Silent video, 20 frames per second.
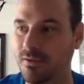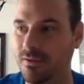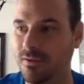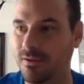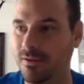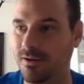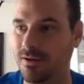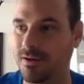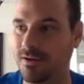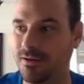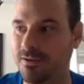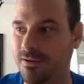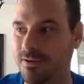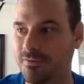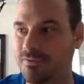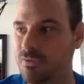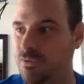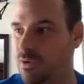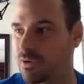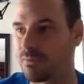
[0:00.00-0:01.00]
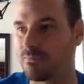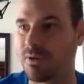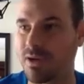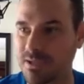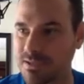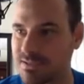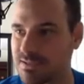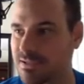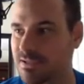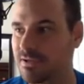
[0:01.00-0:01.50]

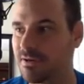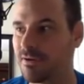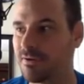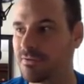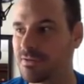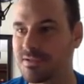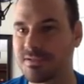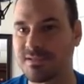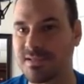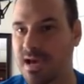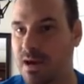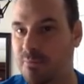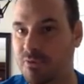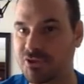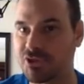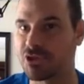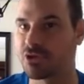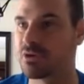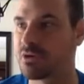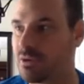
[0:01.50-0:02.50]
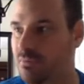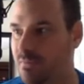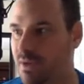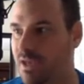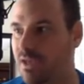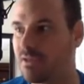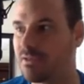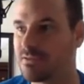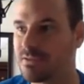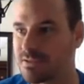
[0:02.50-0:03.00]
$200 in here, this is how much you're going to
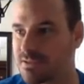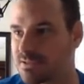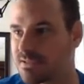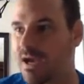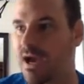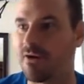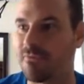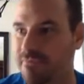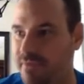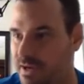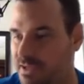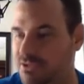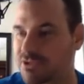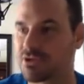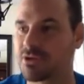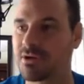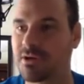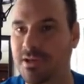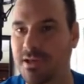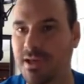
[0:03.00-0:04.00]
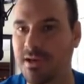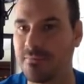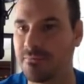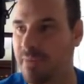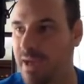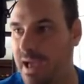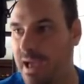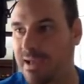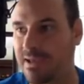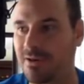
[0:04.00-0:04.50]
make, and this is how fast you're going to get it
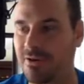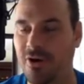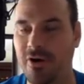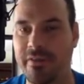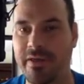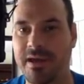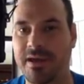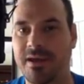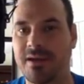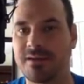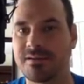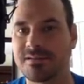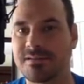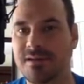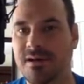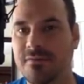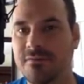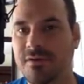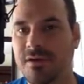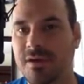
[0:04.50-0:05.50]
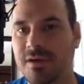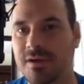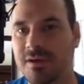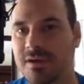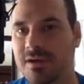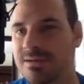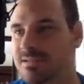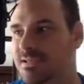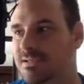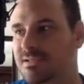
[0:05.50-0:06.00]
back, and all that kind of stuff.
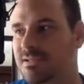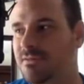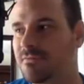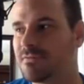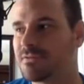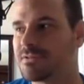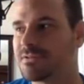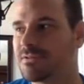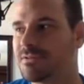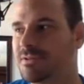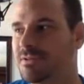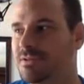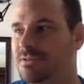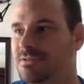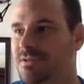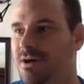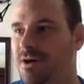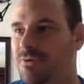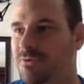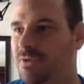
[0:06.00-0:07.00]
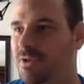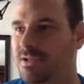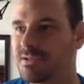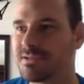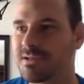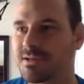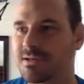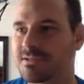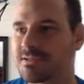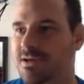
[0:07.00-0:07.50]
Guys, that stuff is
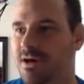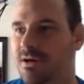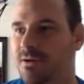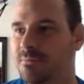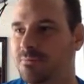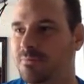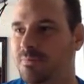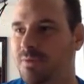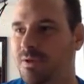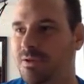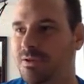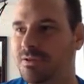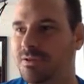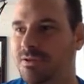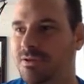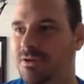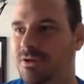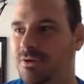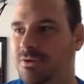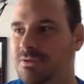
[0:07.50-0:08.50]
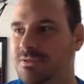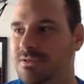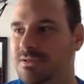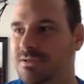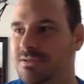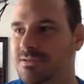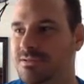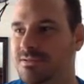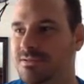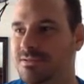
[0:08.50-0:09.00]
unrealistic, and
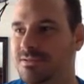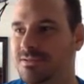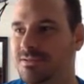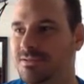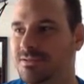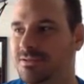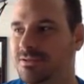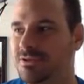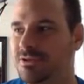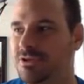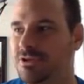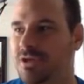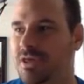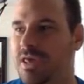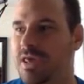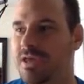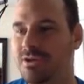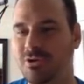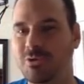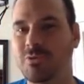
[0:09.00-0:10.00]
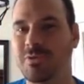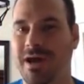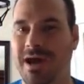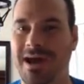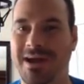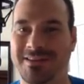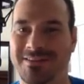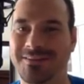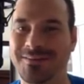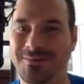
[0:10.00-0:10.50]
it's you can't do
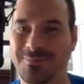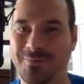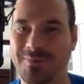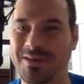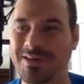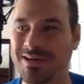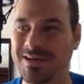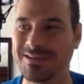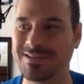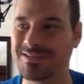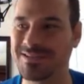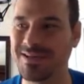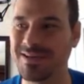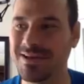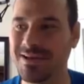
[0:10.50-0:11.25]
that because